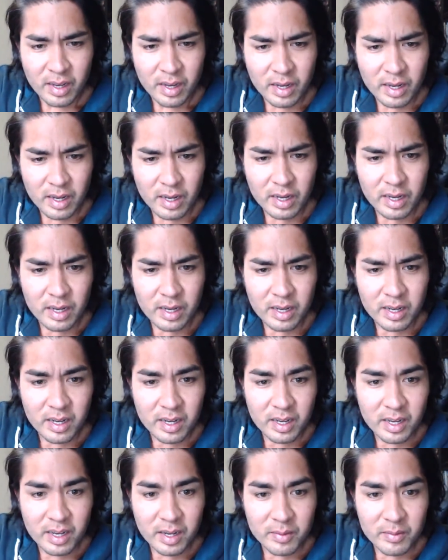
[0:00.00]

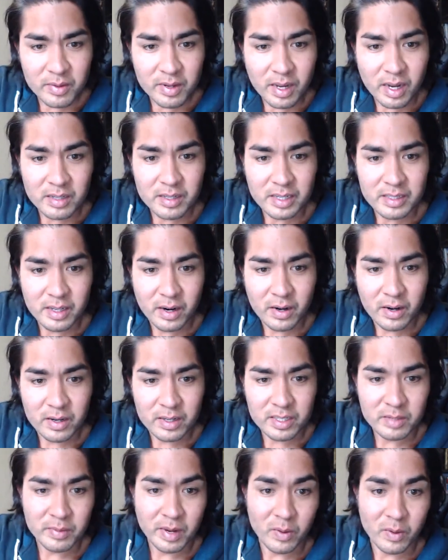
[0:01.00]
Um, contact the
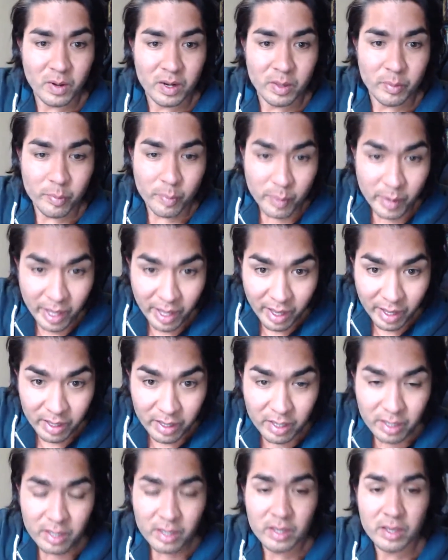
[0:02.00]
artist. He might want it
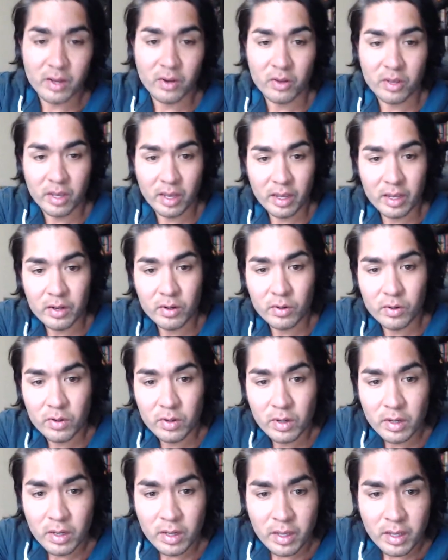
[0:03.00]
back. Okay,
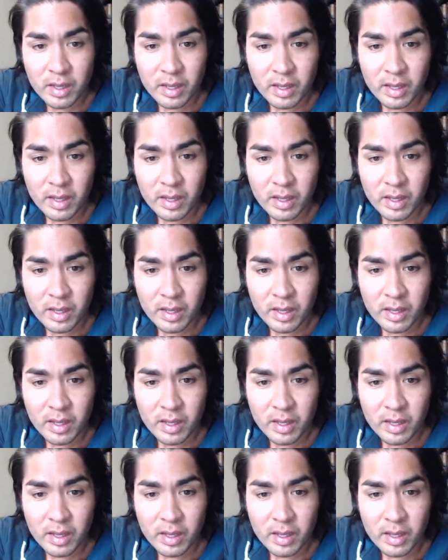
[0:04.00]
cool.